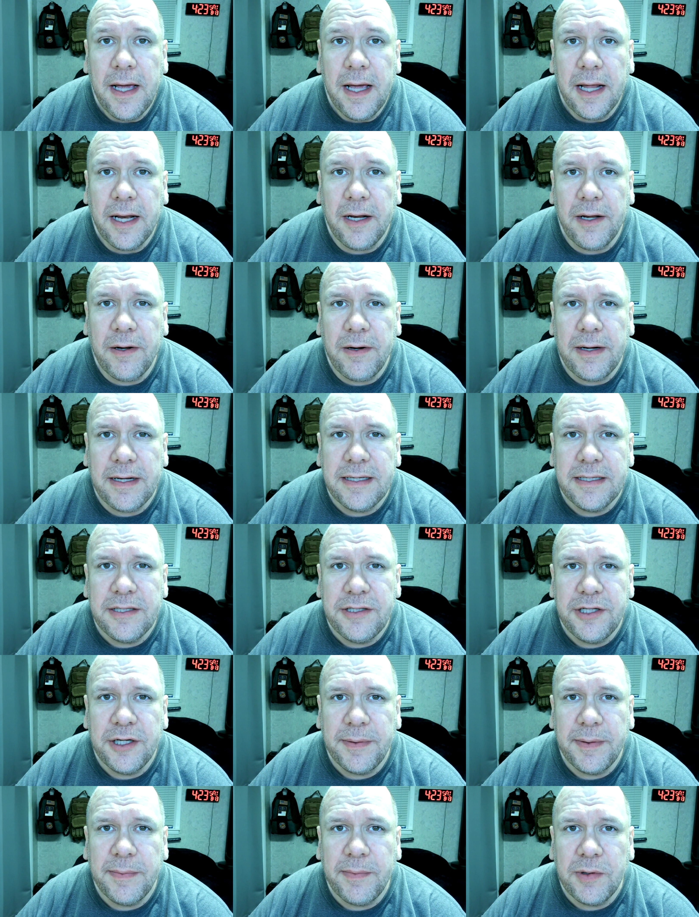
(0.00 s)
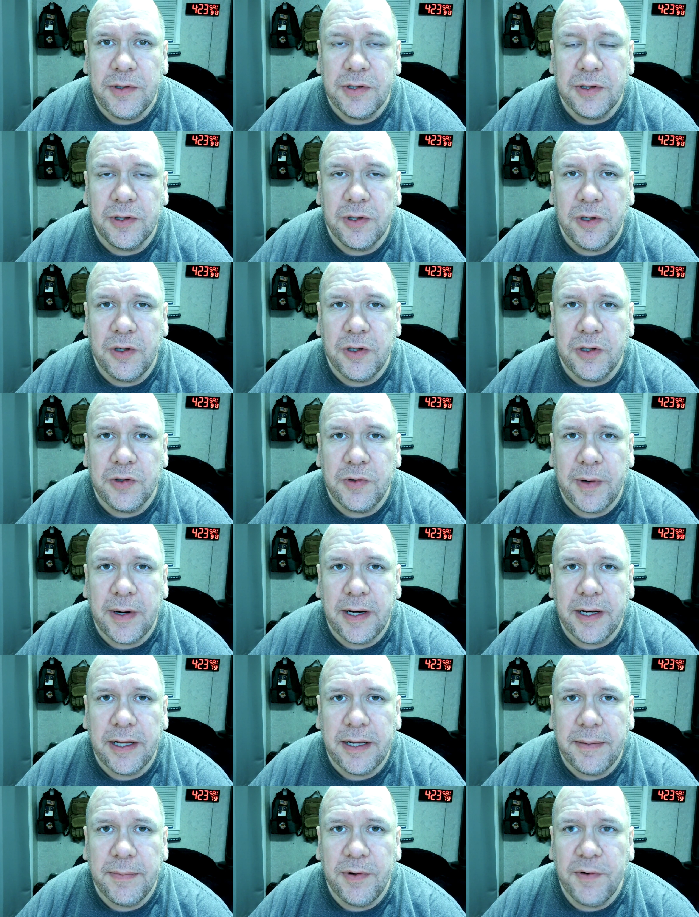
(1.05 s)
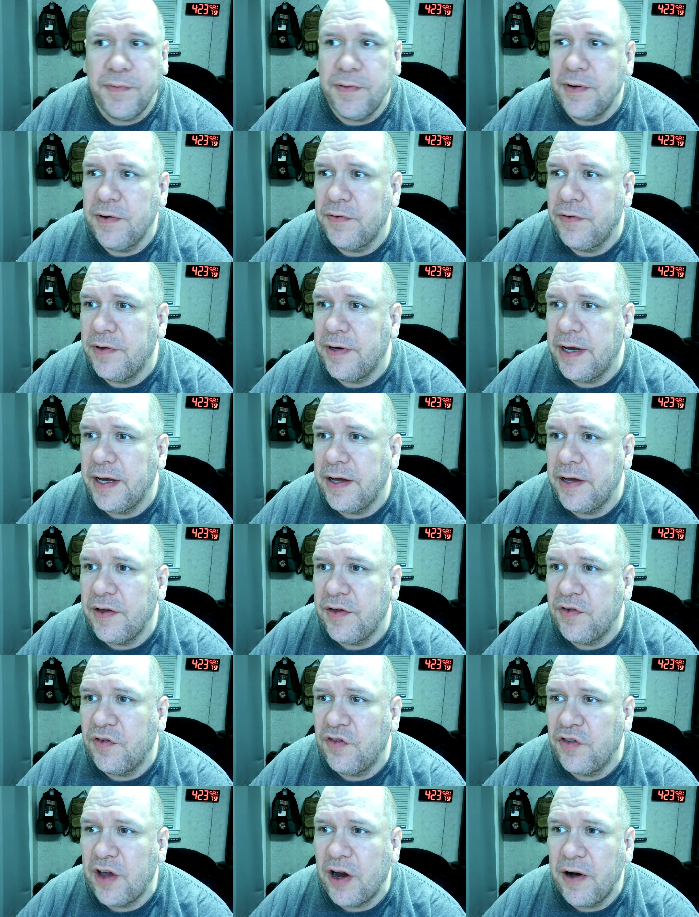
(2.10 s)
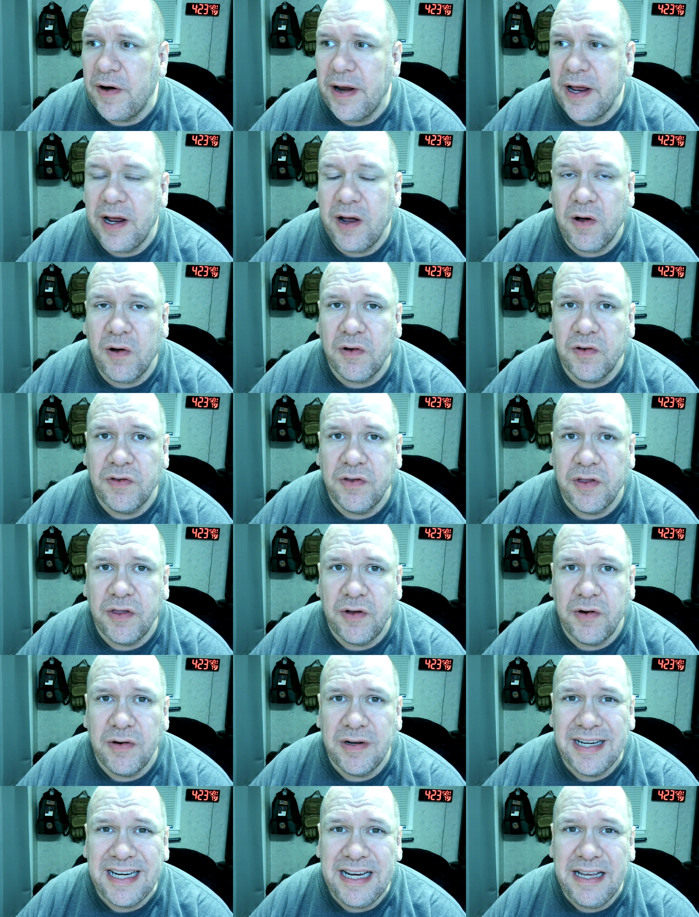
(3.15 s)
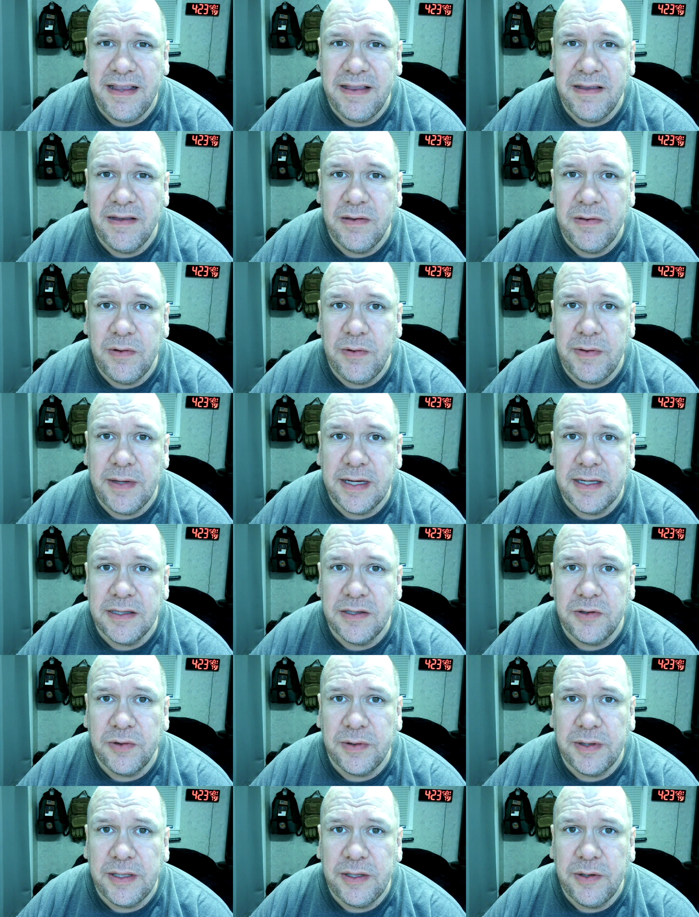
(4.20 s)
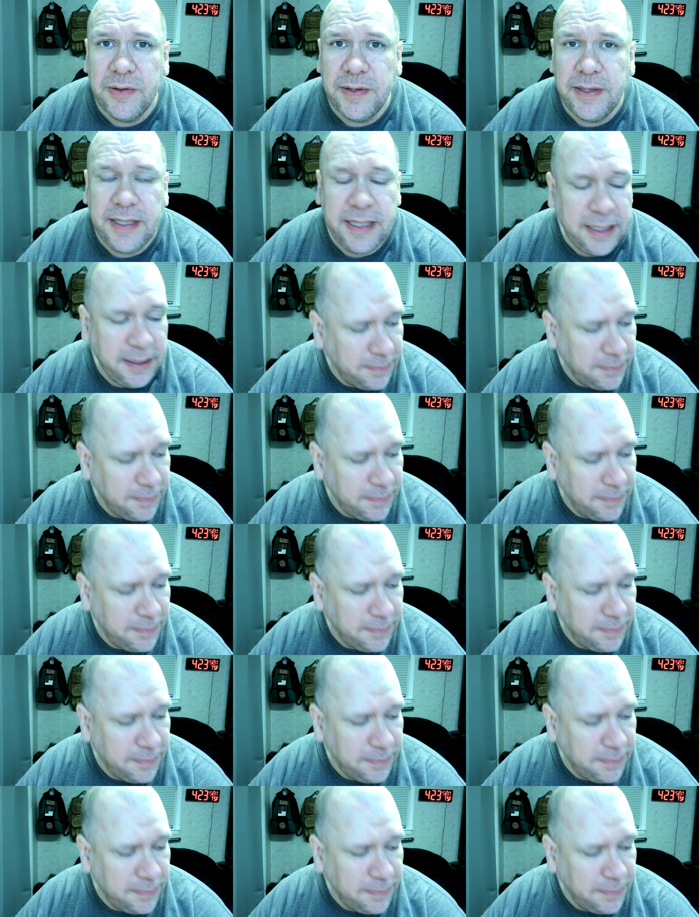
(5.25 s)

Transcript: Hello, ladies and gentlemen, boys and girls. Randall M. Rueff here. Today is Saturday, August the 13th, 2022 AD,